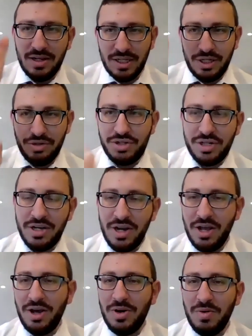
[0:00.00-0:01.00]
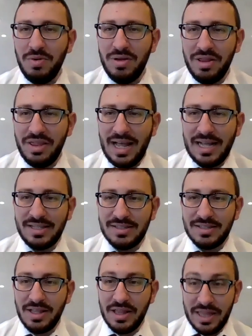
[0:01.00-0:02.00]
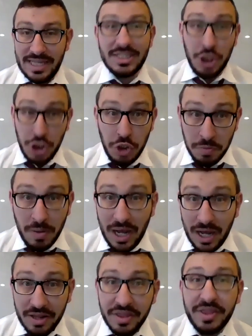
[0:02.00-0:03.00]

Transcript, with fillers: you should know that this new month,